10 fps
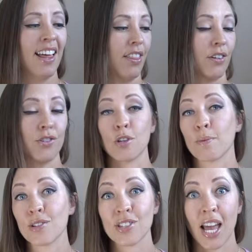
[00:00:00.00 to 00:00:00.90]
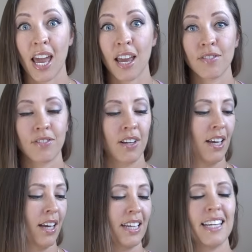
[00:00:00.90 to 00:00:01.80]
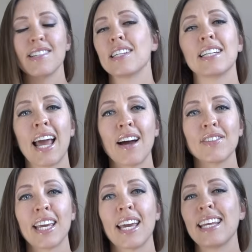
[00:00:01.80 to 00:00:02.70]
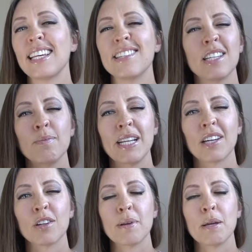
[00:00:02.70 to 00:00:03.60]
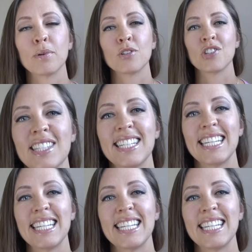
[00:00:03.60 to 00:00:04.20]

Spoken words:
they're super safe, easy to navigate, easy to meet other people, just